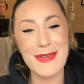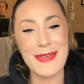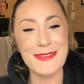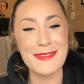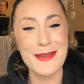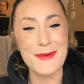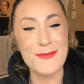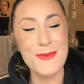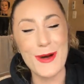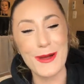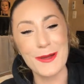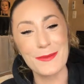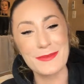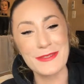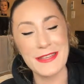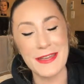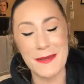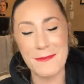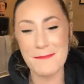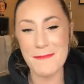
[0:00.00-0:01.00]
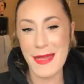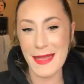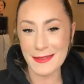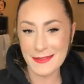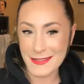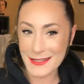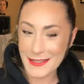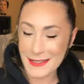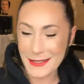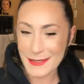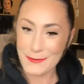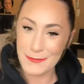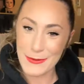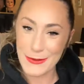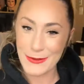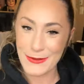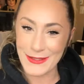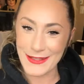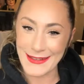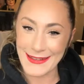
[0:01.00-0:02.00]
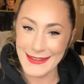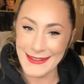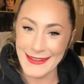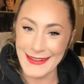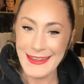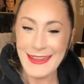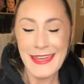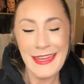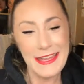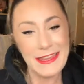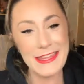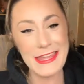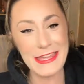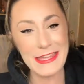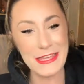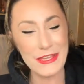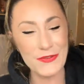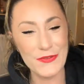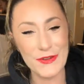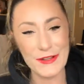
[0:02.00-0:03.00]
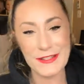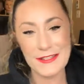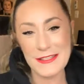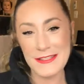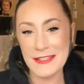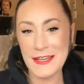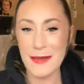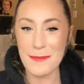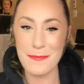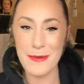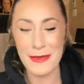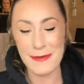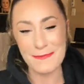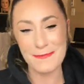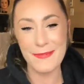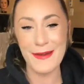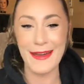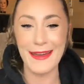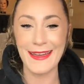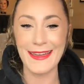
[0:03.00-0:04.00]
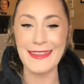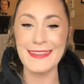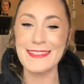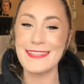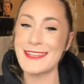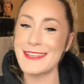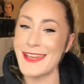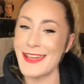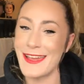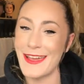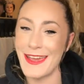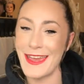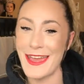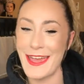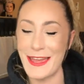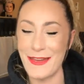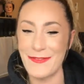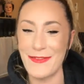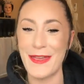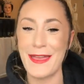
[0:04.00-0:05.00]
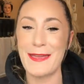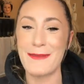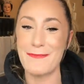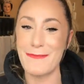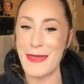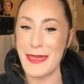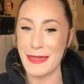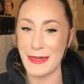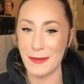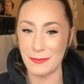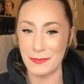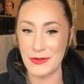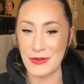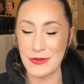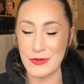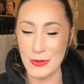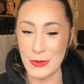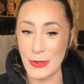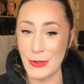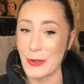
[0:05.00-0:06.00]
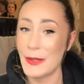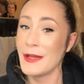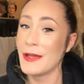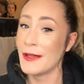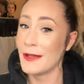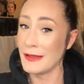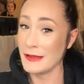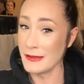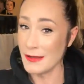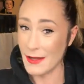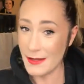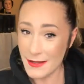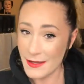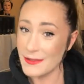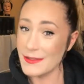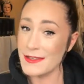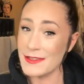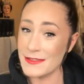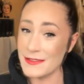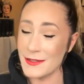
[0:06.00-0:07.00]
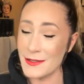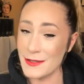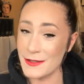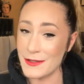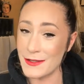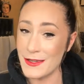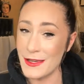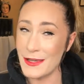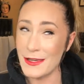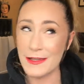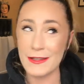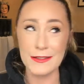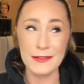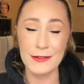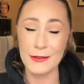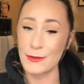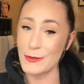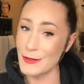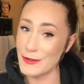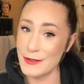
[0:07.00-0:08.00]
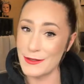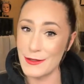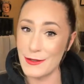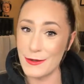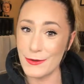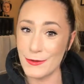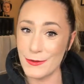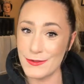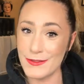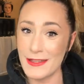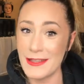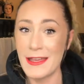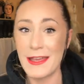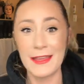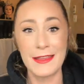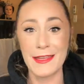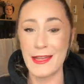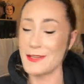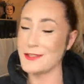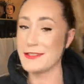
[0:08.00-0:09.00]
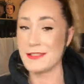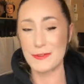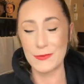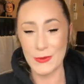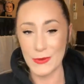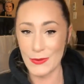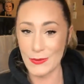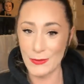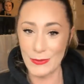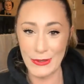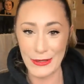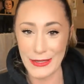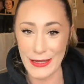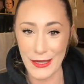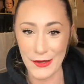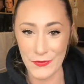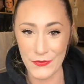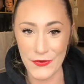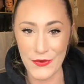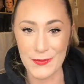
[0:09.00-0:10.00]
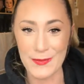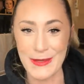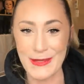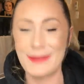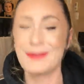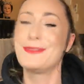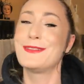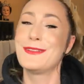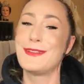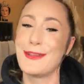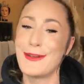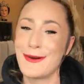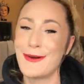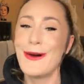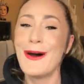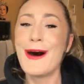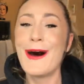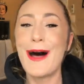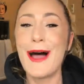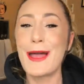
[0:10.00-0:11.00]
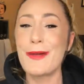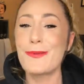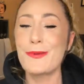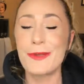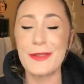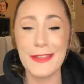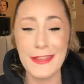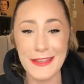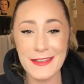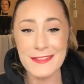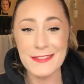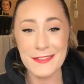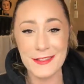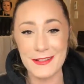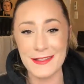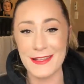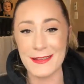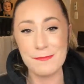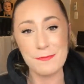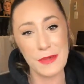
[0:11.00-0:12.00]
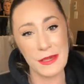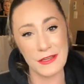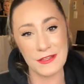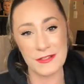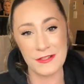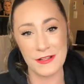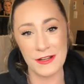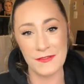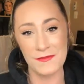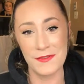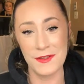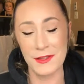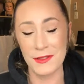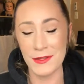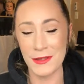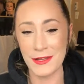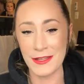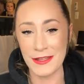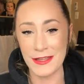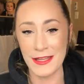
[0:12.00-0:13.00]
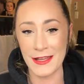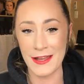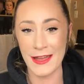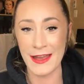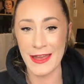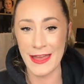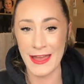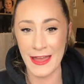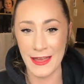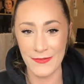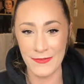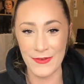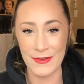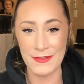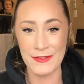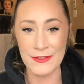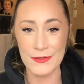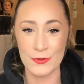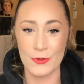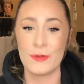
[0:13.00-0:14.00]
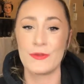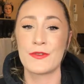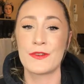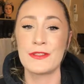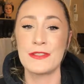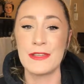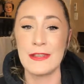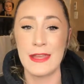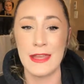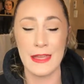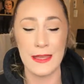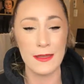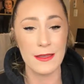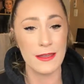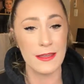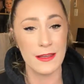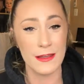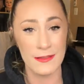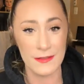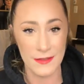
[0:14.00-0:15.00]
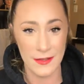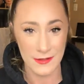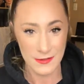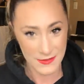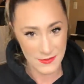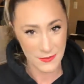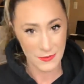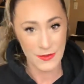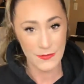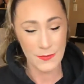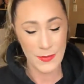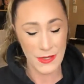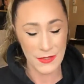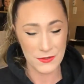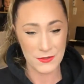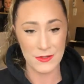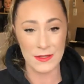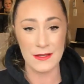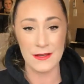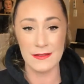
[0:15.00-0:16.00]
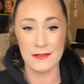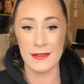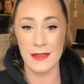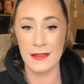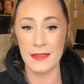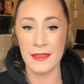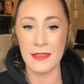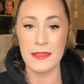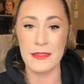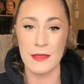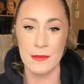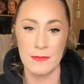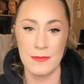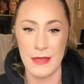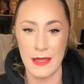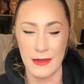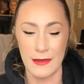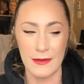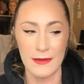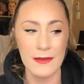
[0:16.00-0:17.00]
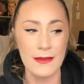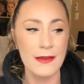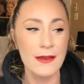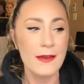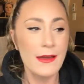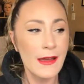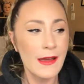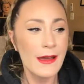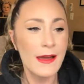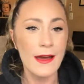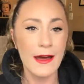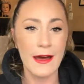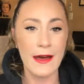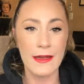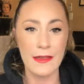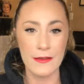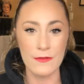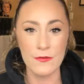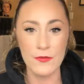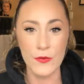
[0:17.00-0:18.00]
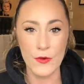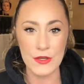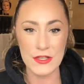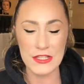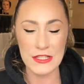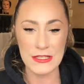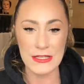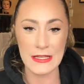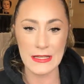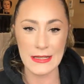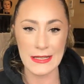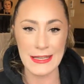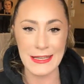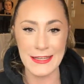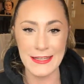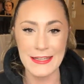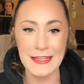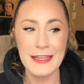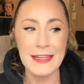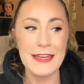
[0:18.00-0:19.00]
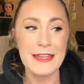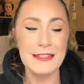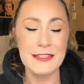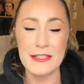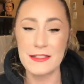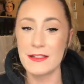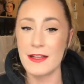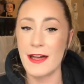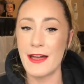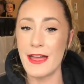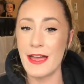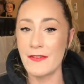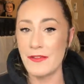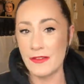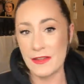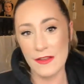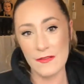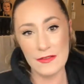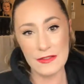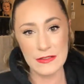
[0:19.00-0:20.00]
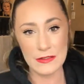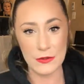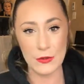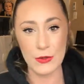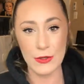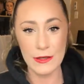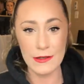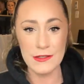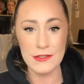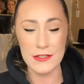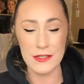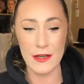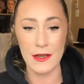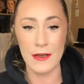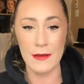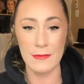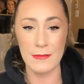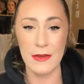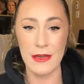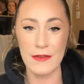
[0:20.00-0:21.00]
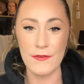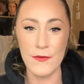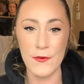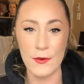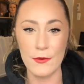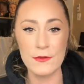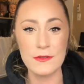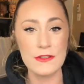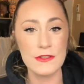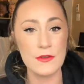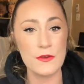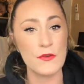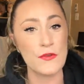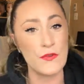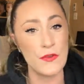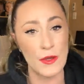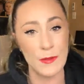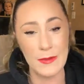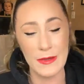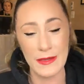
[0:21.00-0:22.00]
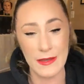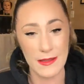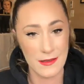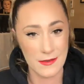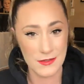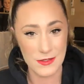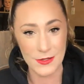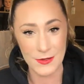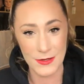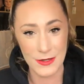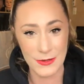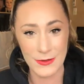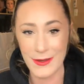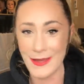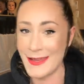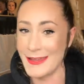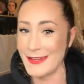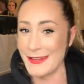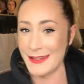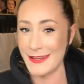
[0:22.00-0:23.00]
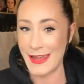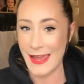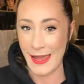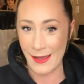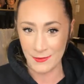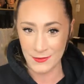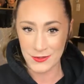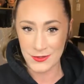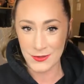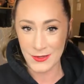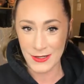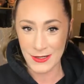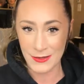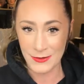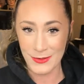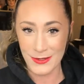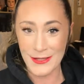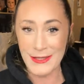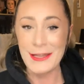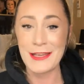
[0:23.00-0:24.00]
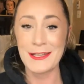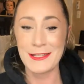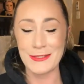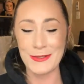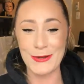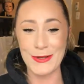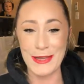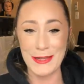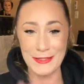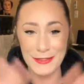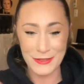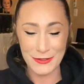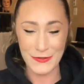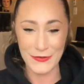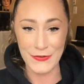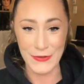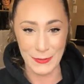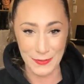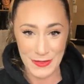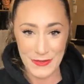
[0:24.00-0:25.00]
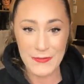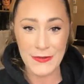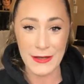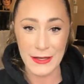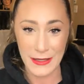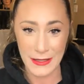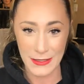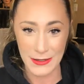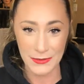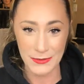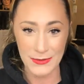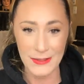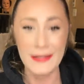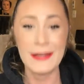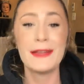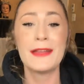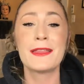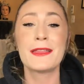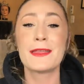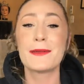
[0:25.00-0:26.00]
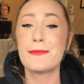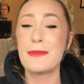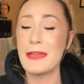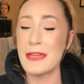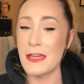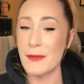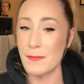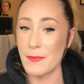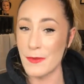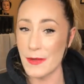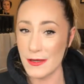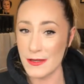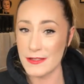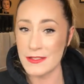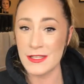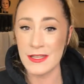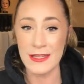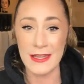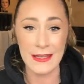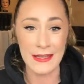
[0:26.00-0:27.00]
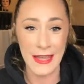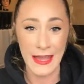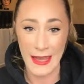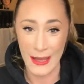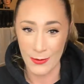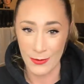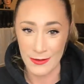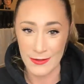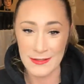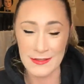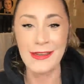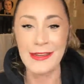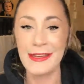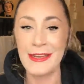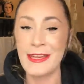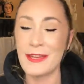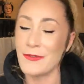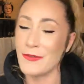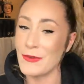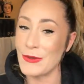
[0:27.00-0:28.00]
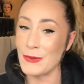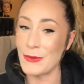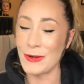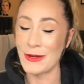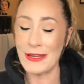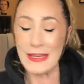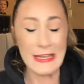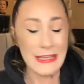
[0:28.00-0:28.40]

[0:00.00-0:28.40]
Amanda and welcome to Amanda Lee Beauty. Thank you for stopping by. Today I have a makeup tutorial, not on this look, because Lord knows that just wouldn't work out for me. No, I will insert a picture of the look that I have in store for today. It is also the picture that is on the thumbnail. I unfortunately did not have enough storage on my phone to film an intro and an outro, so I had to film the video. The makeup look took an hour. If you are